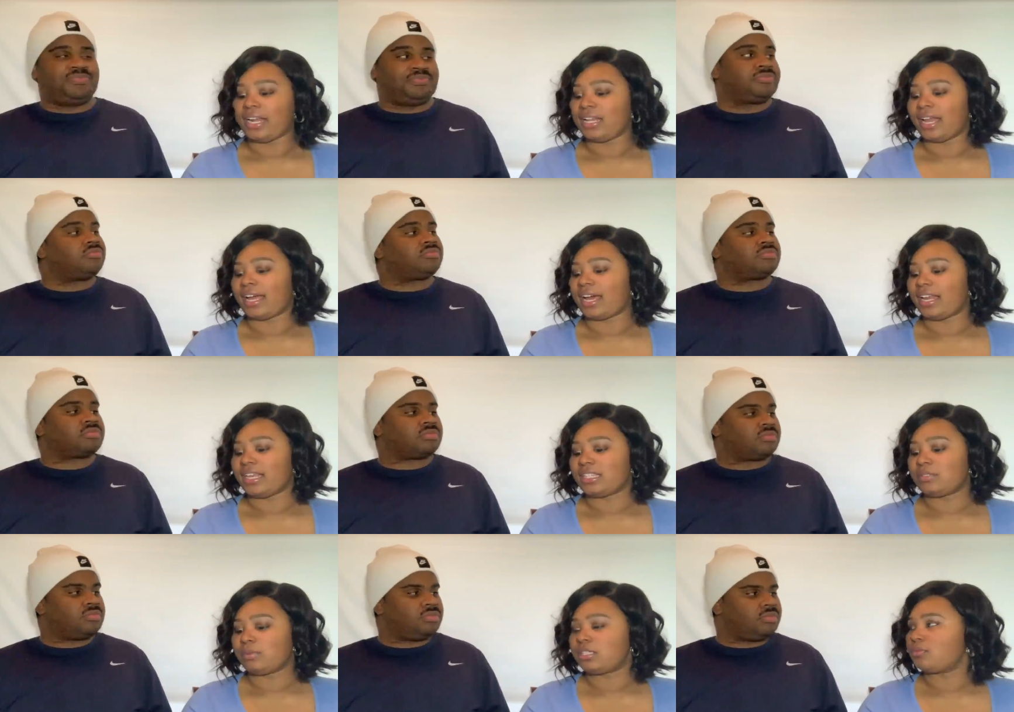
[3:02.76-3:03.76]
Speaker 1: didn't like how that
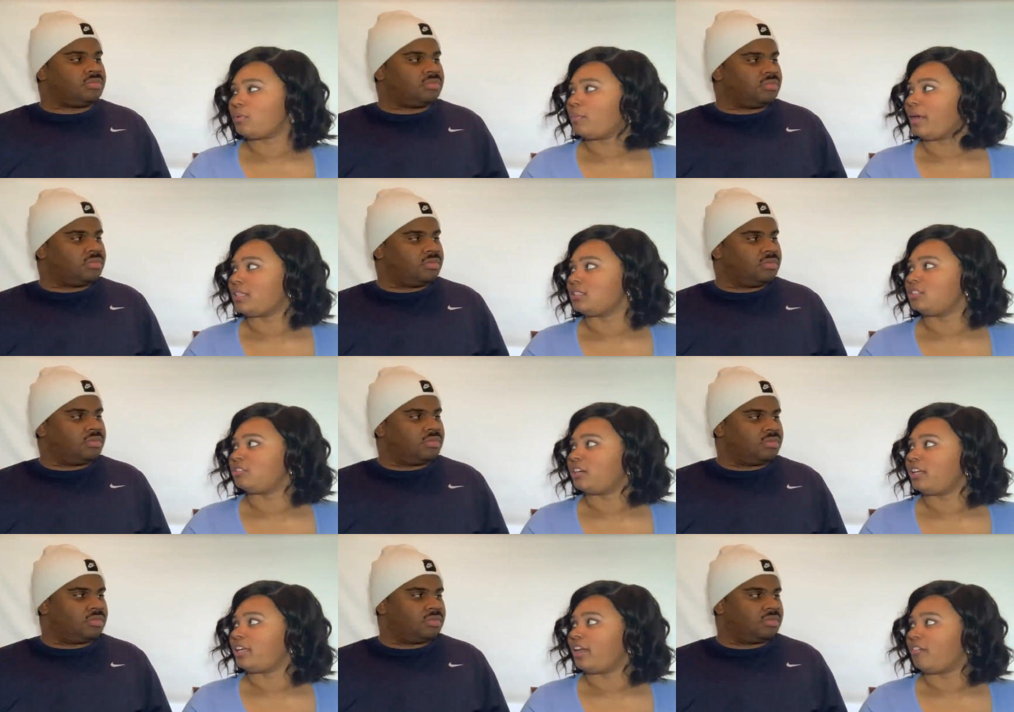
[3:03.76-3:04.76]
switch went back to
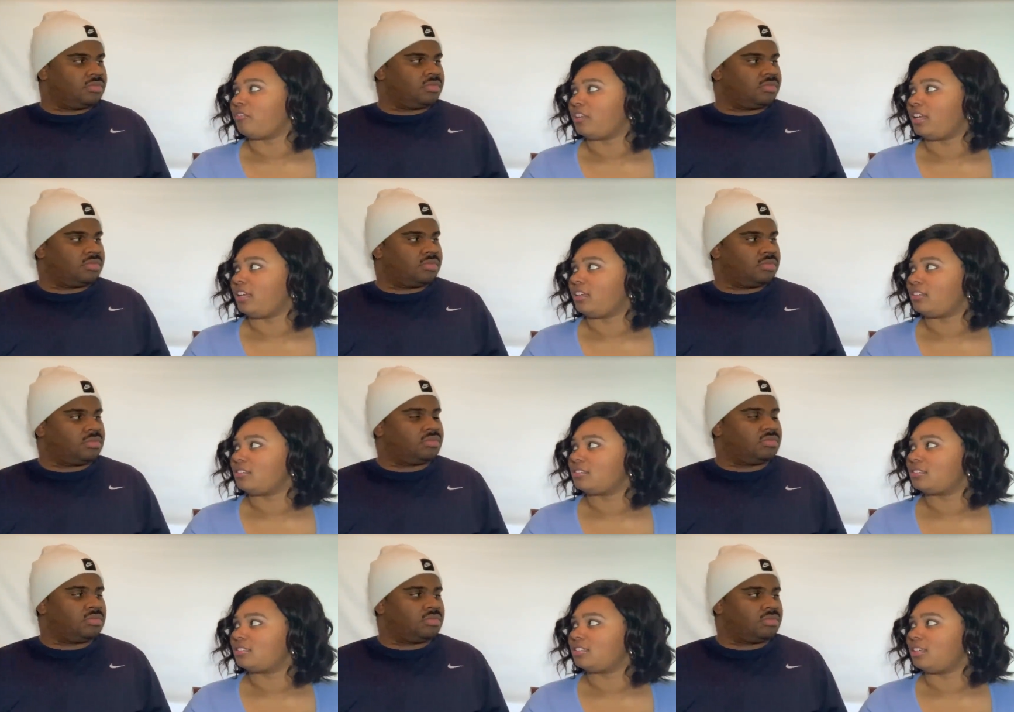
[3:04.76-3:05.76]
Drake after that.
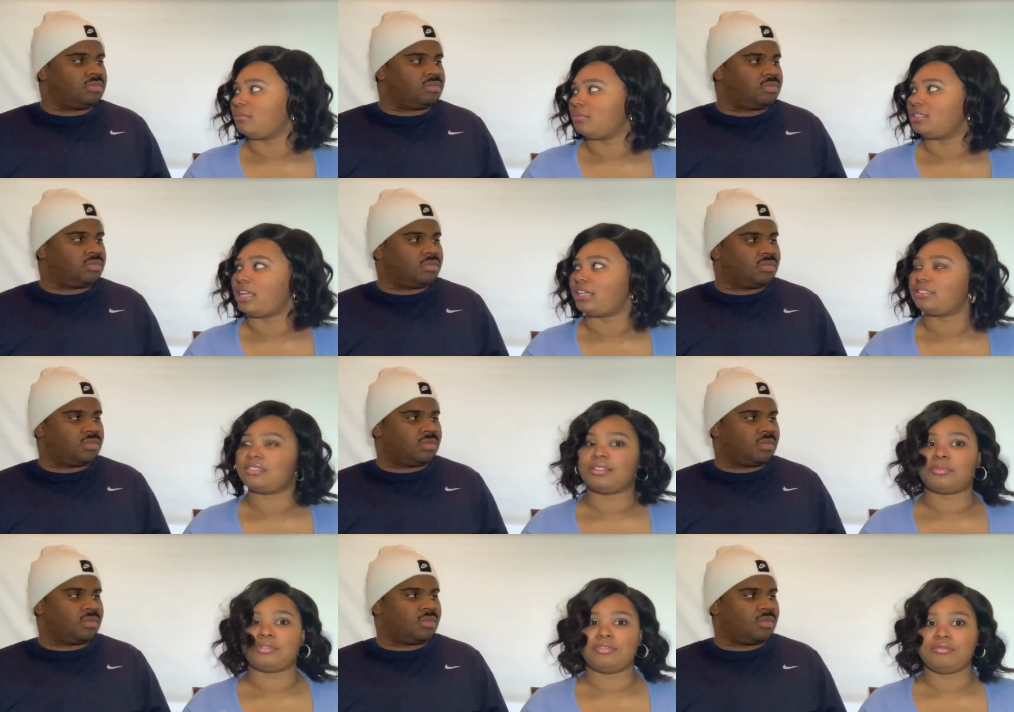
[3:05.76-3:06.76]
Mm-hmm. Something like a
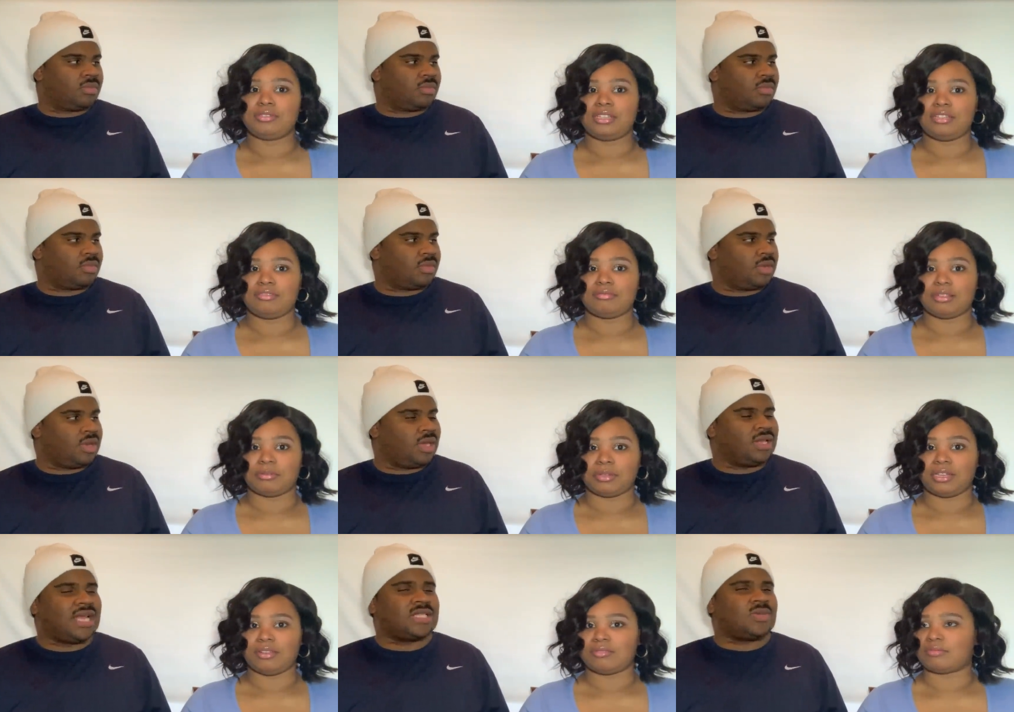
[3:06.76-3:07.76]
producer didn't do something.
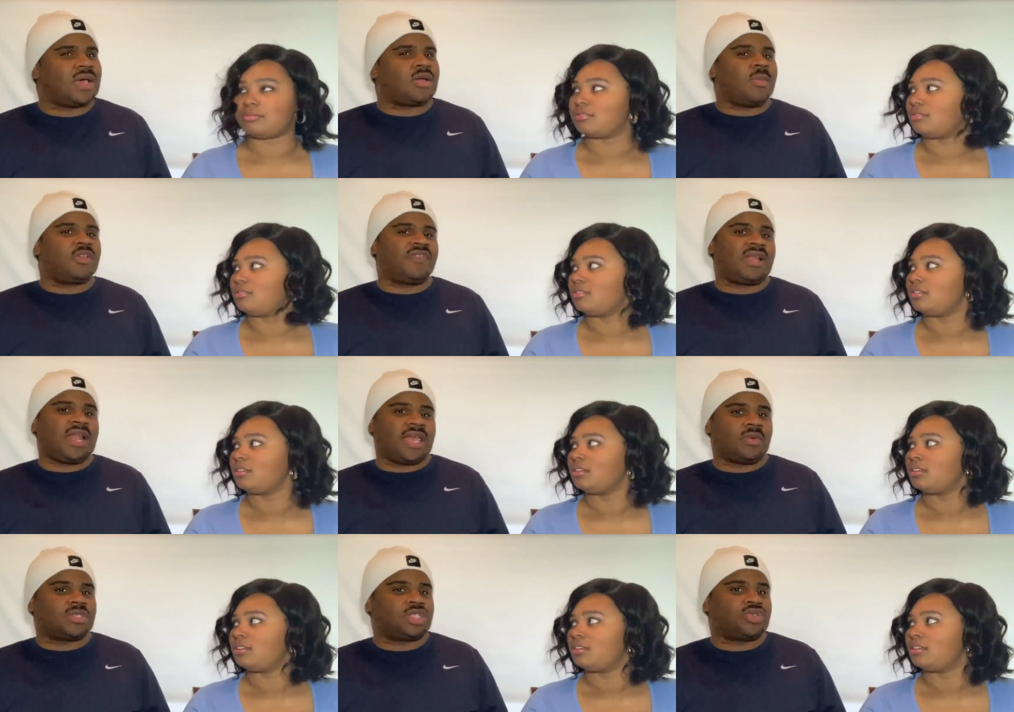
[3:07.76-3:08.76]
That's why I
Speaker 2: almost feel like it
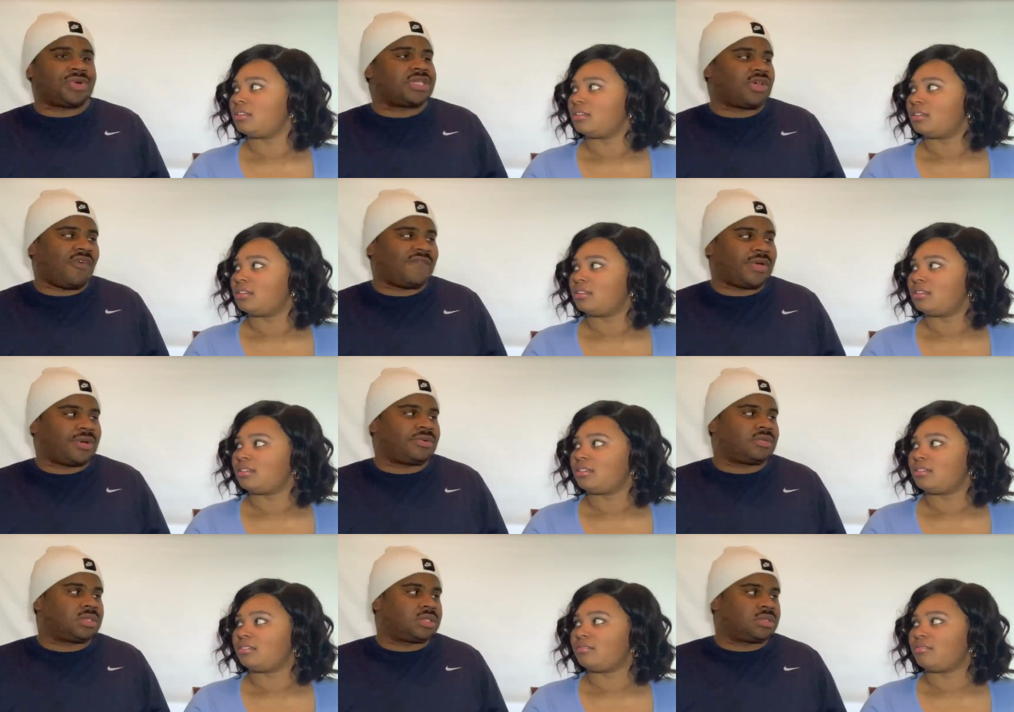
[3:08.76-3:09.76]
was a Drake song
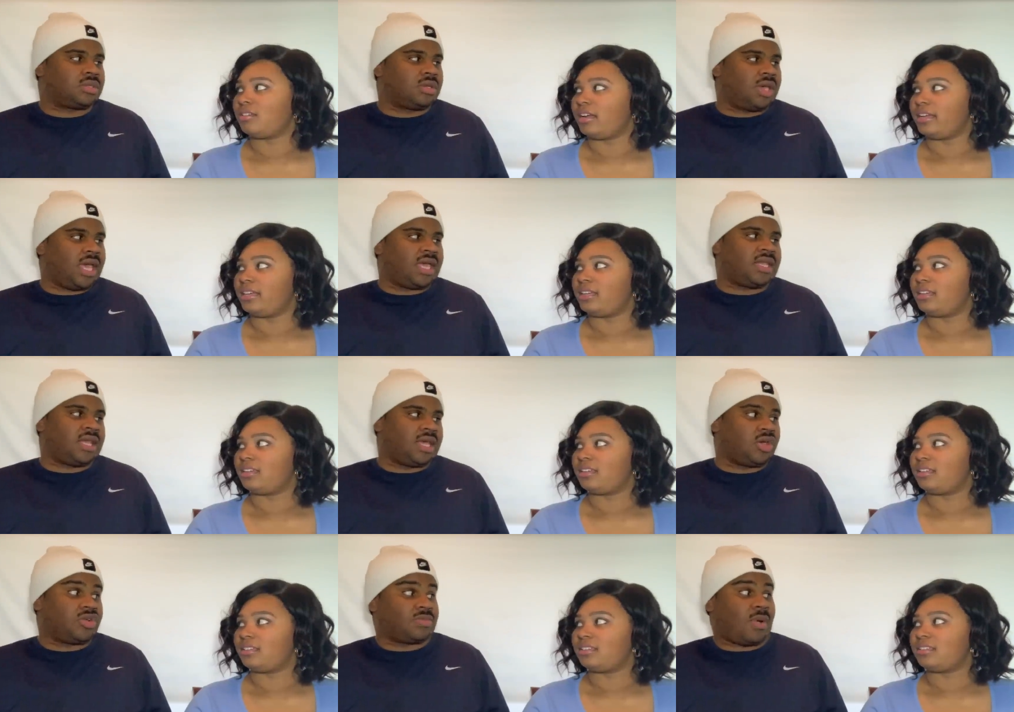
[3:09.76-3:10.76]
first, right? And then
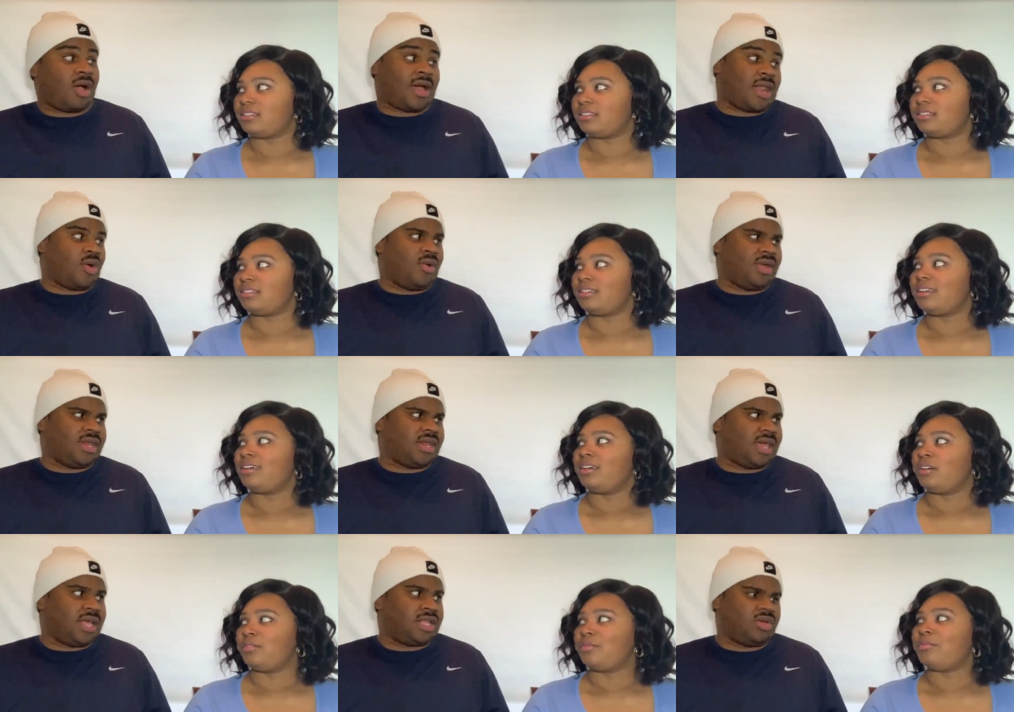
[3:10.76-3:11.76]
Chris Brown got on it,
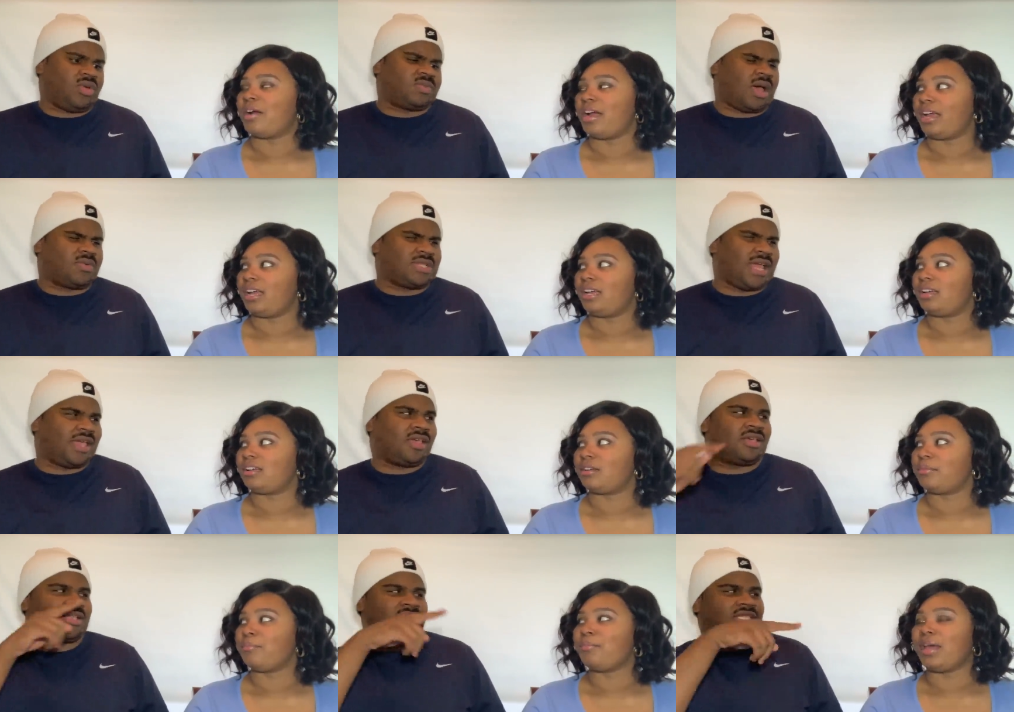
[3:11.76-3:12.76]
and then right. Chris Brown was like,
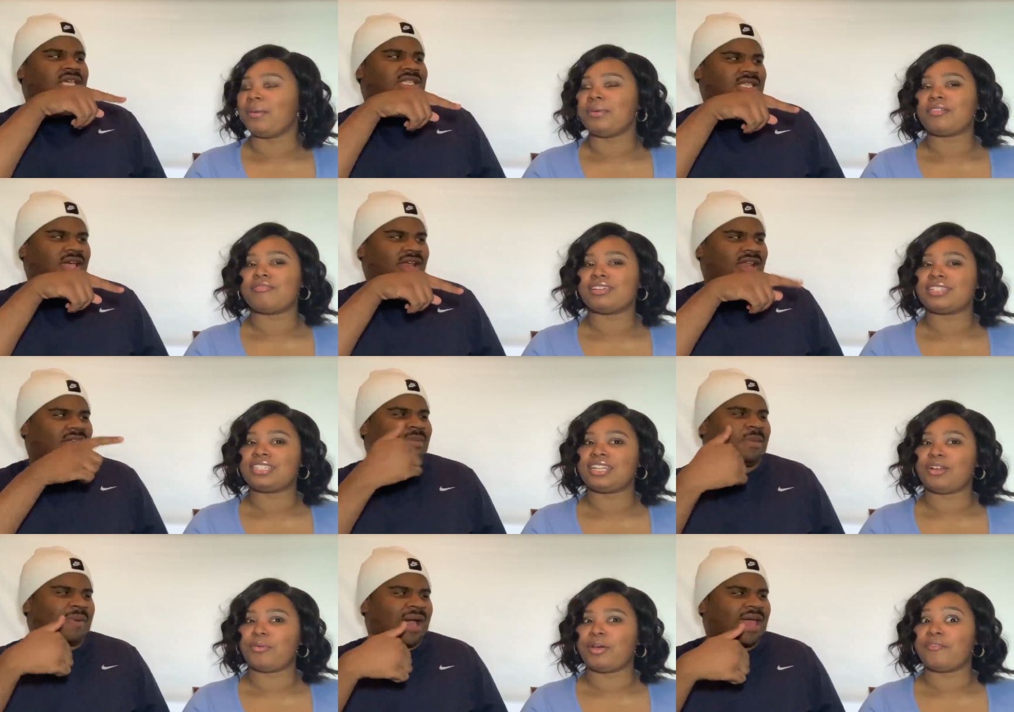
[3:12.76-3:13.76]
"Maybe sight, let me
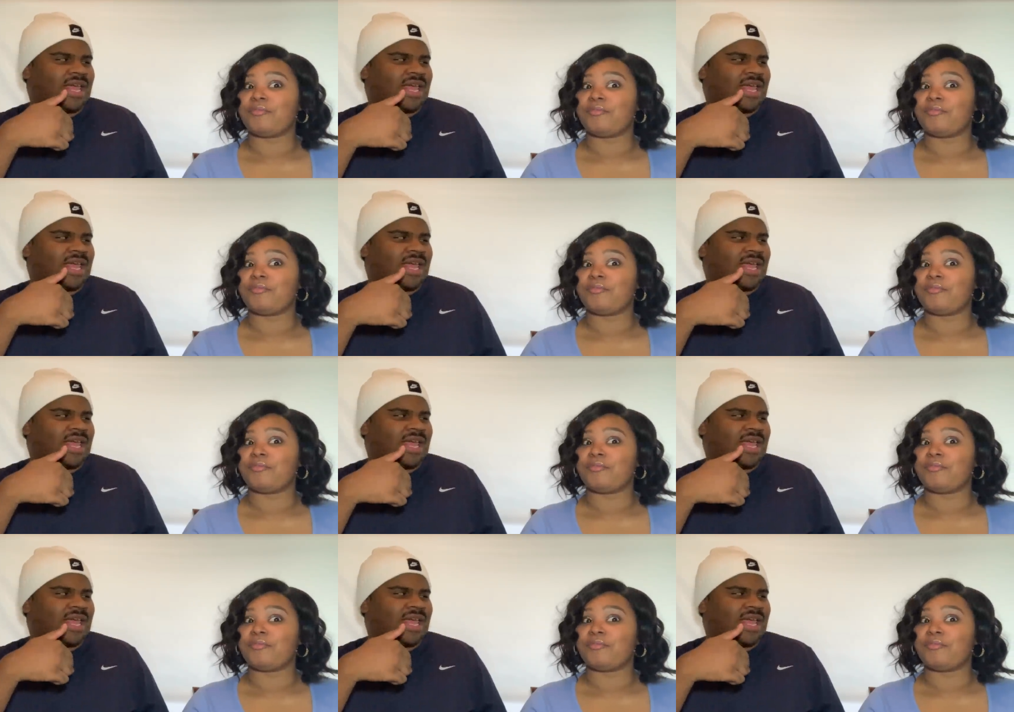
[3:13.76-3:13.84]
buy